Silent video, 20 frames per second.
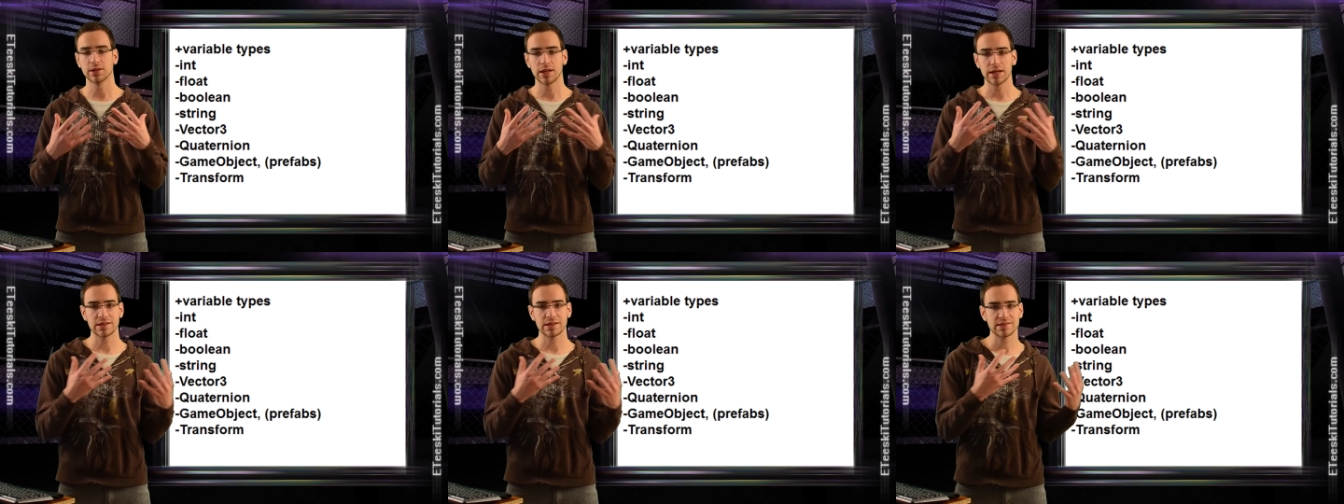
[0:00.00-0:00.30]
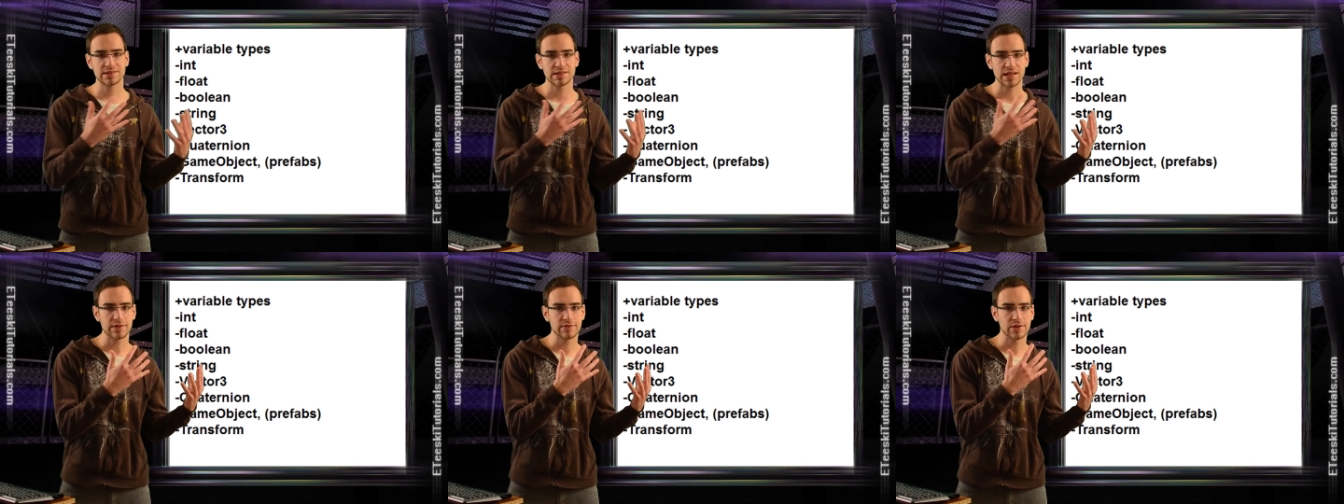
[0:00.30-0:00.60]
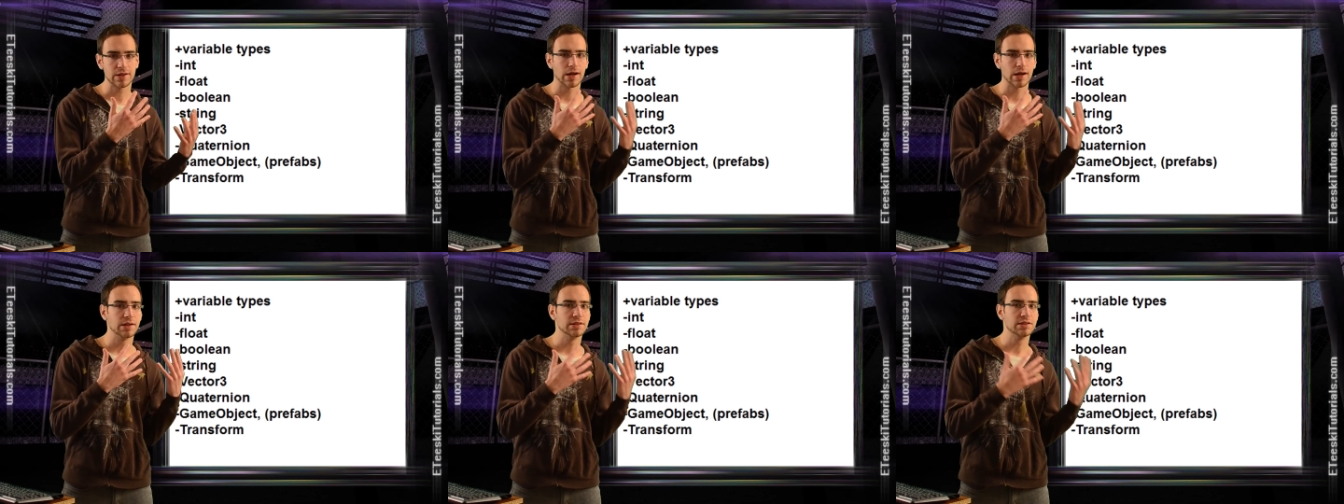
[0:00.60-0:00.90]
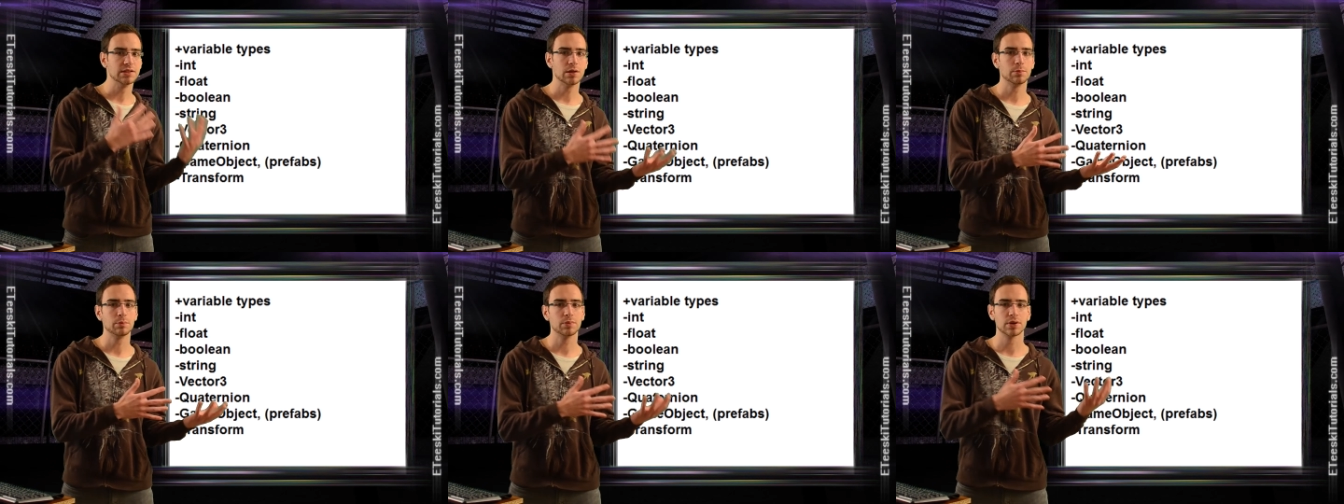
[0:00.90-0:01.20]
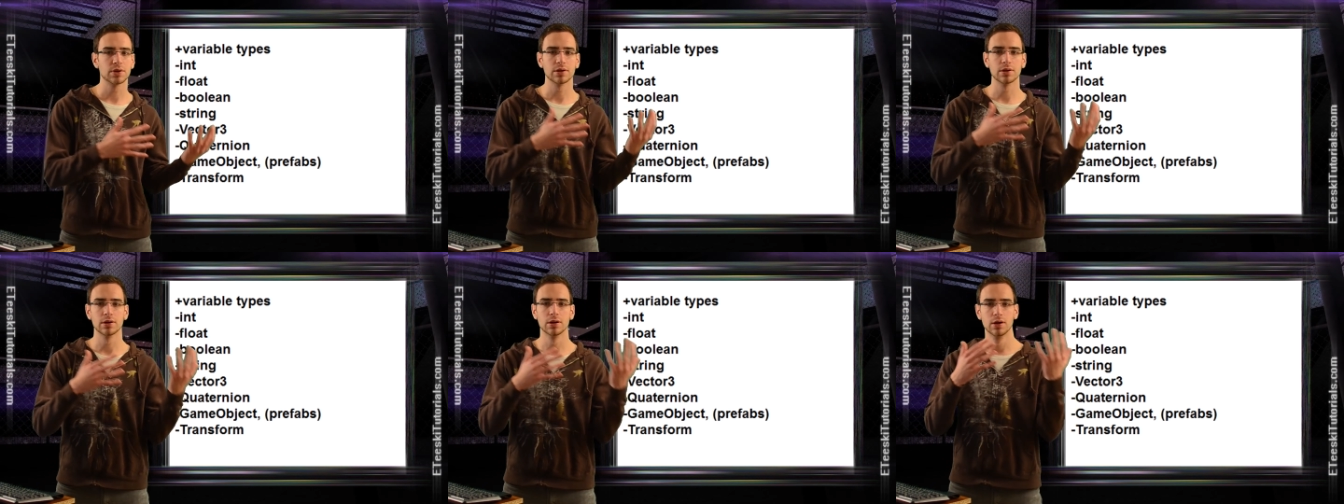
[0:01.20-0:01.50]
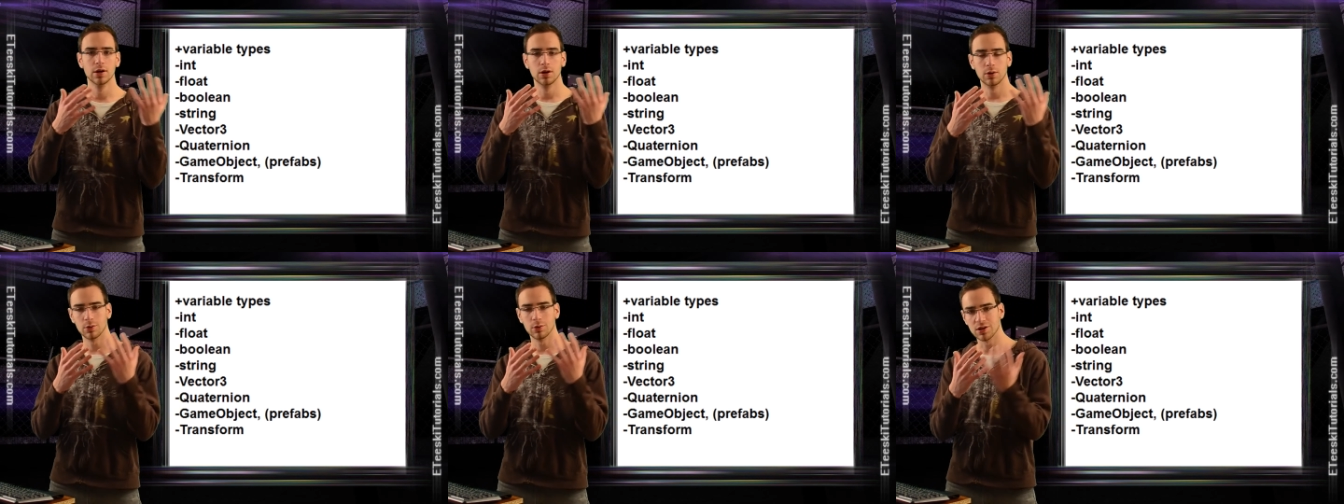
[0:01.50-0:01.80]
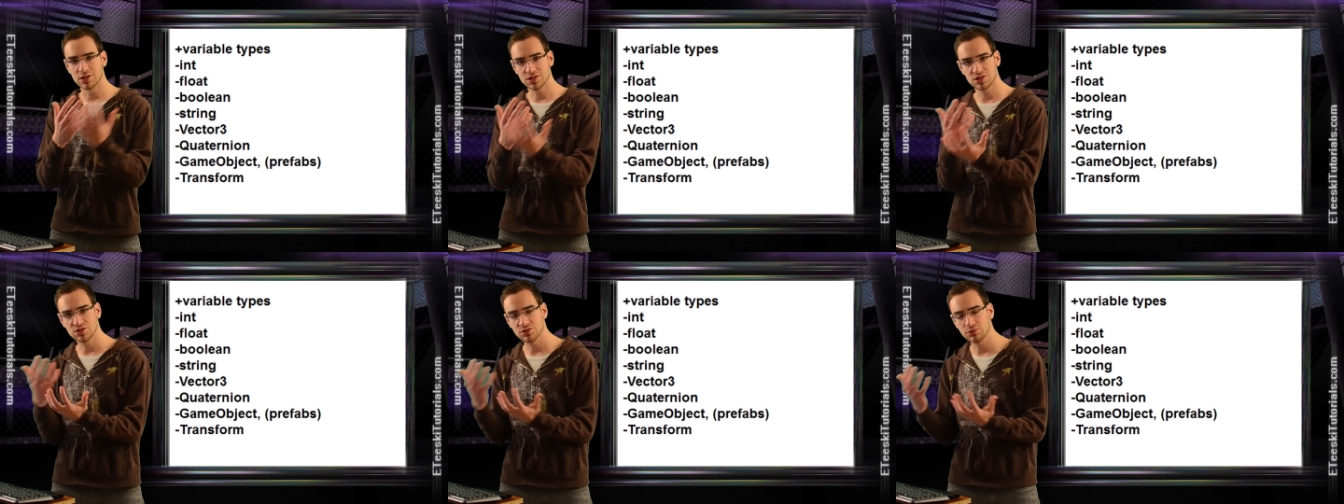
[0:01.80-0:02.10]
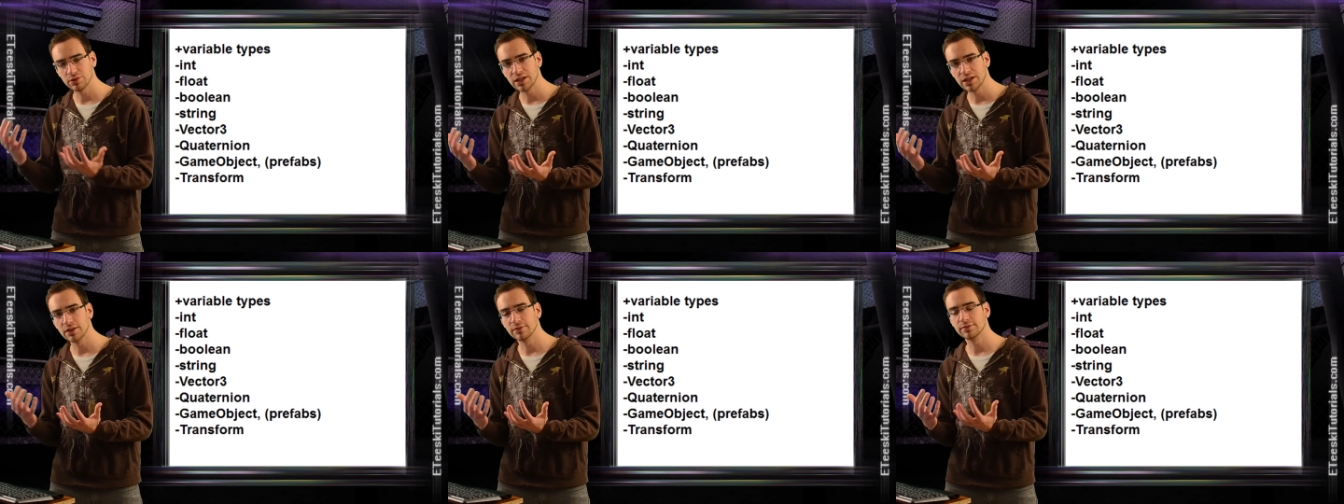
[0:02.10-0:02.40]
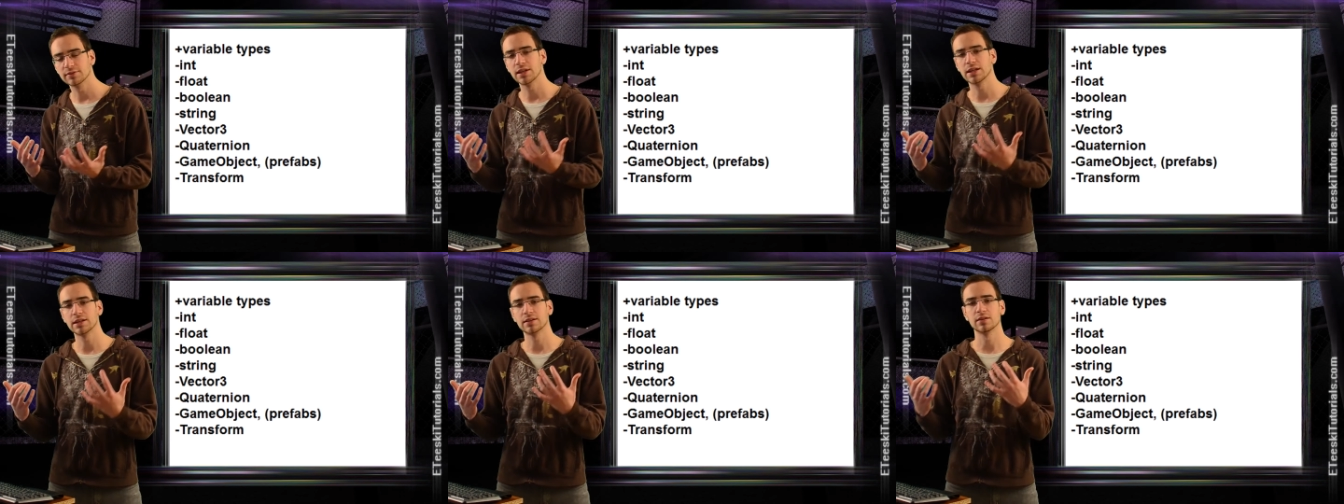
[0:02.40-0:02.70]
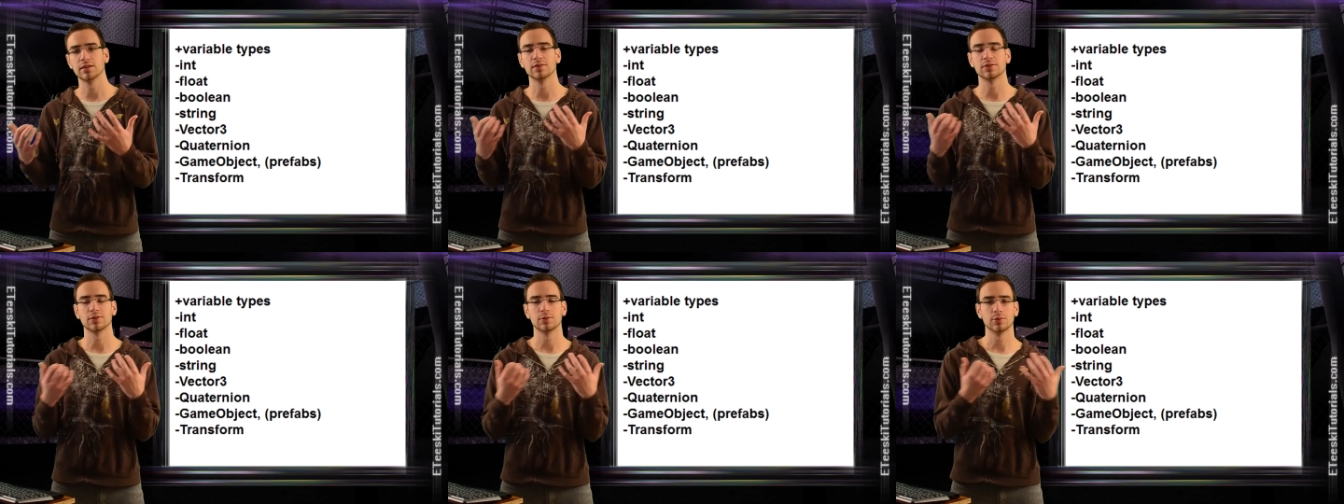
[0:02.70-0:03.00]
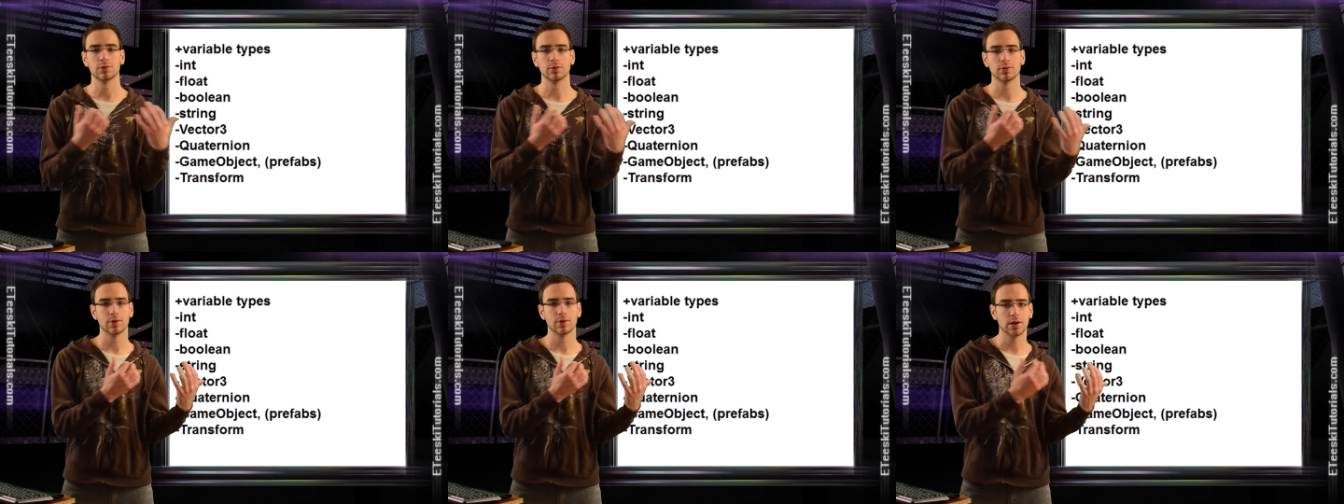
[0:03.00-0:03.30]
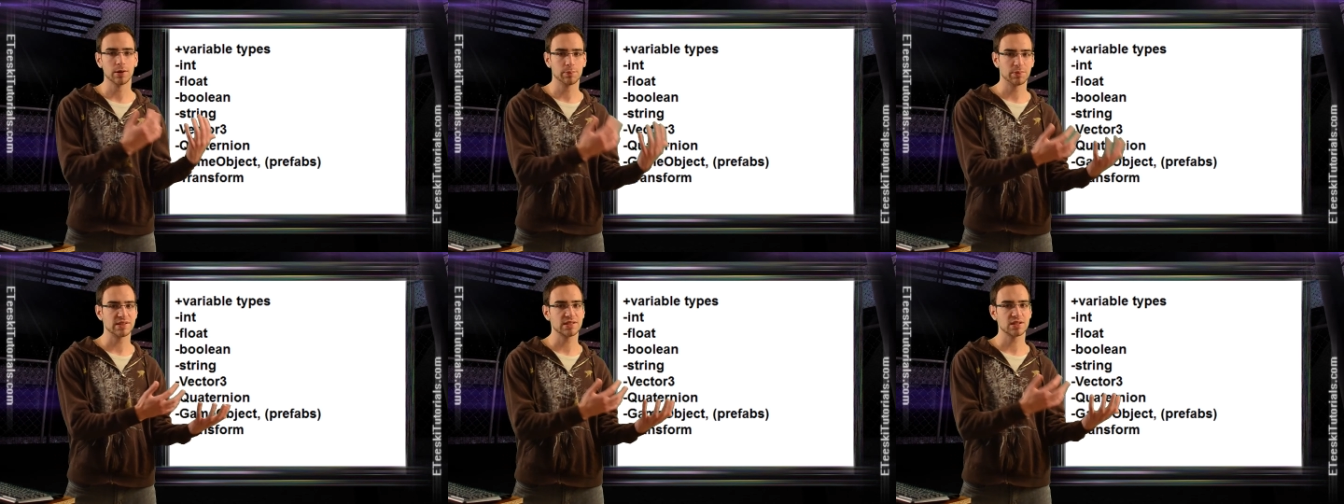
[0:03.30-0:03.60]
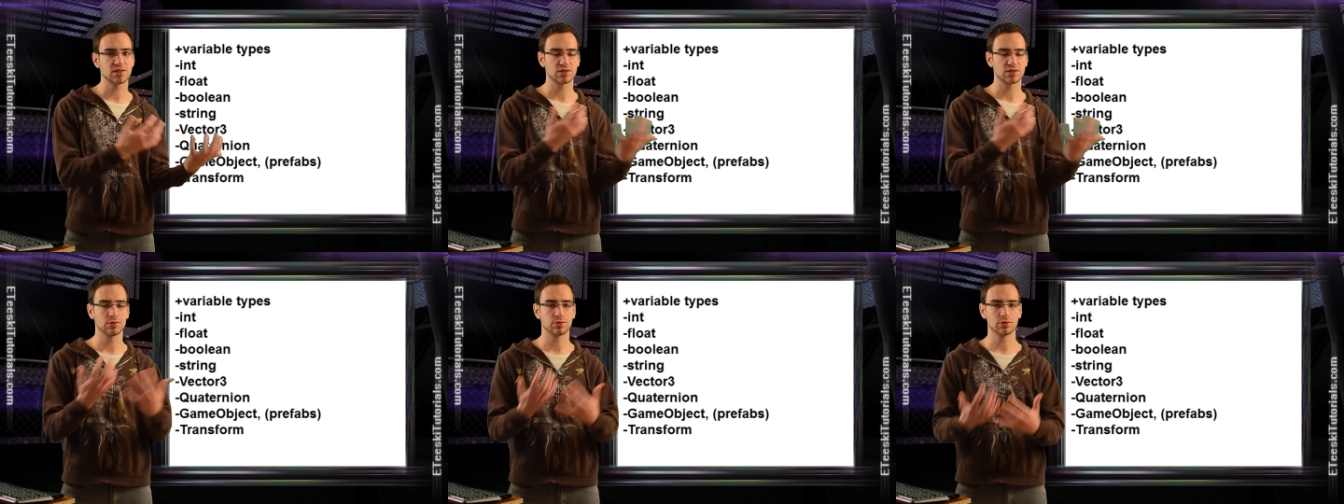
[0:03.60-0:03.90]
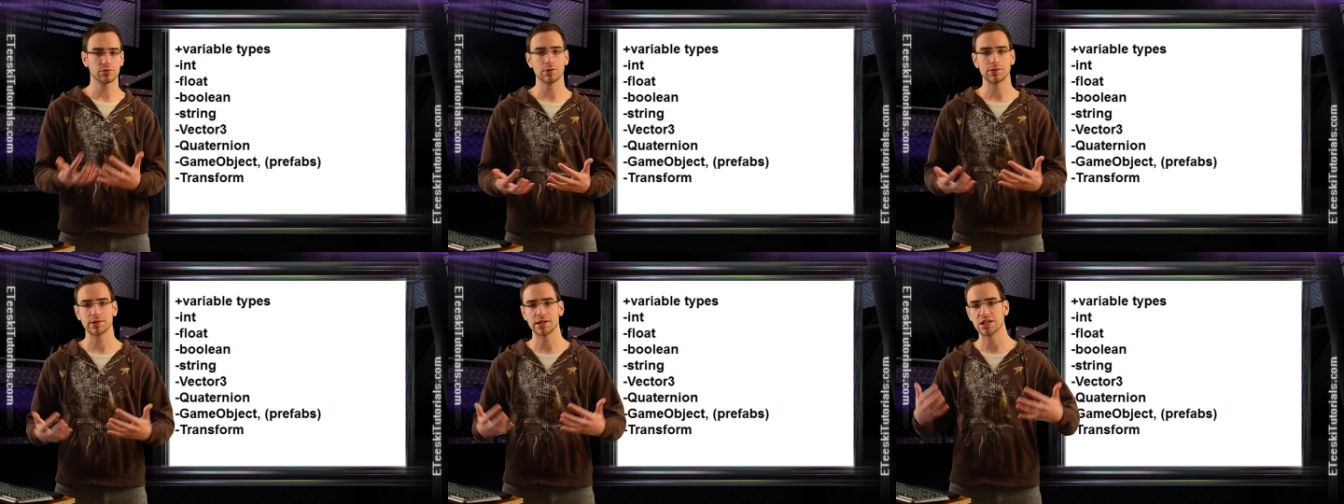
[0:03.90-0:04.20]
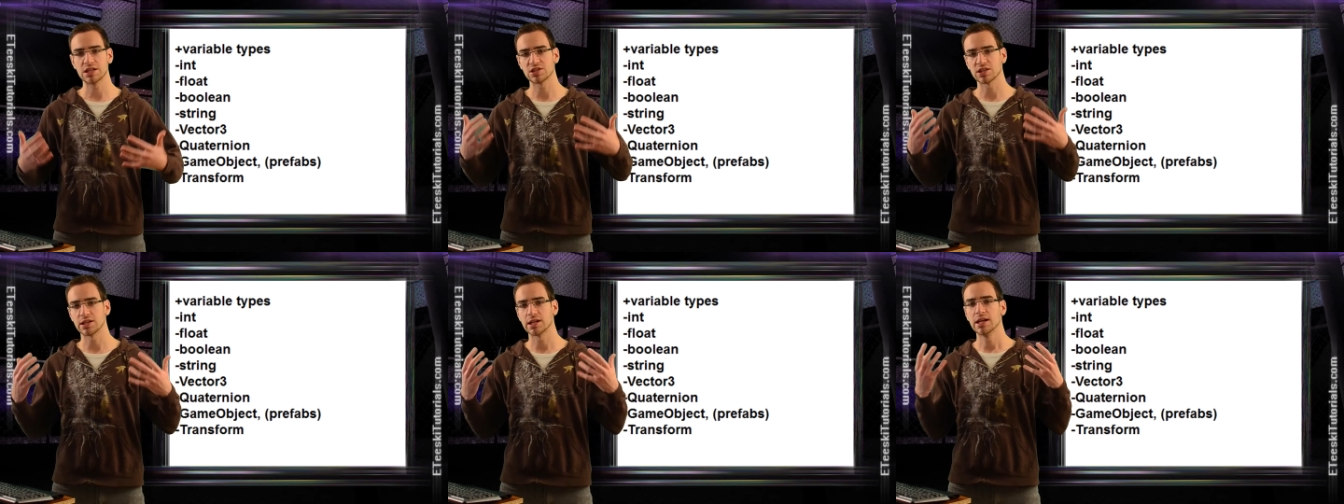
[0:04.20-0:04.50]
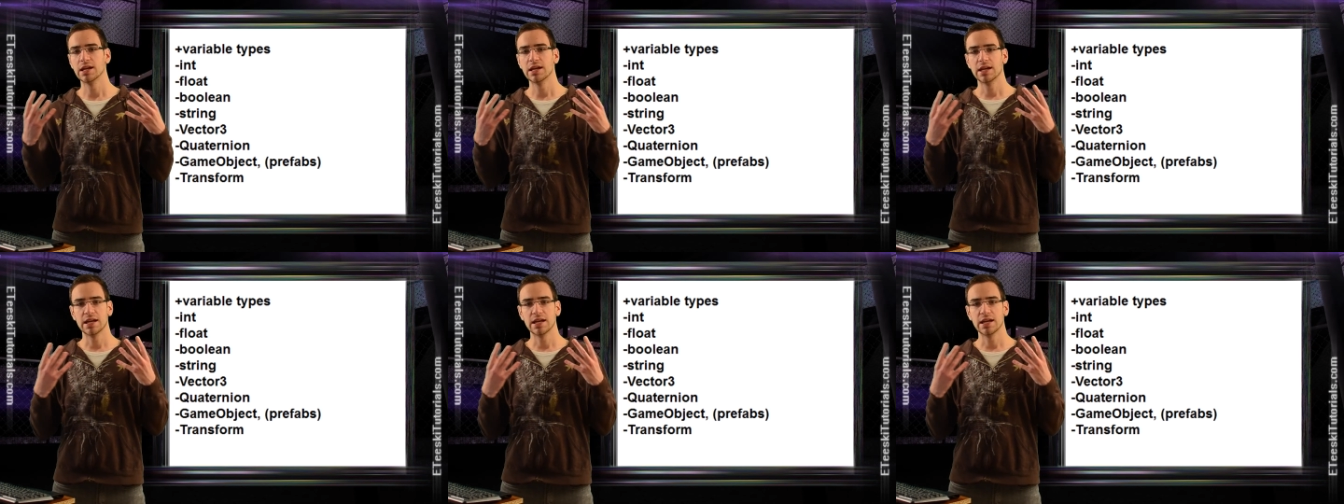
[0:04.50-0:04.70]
like saving a number or a string of letters or a position or rotation,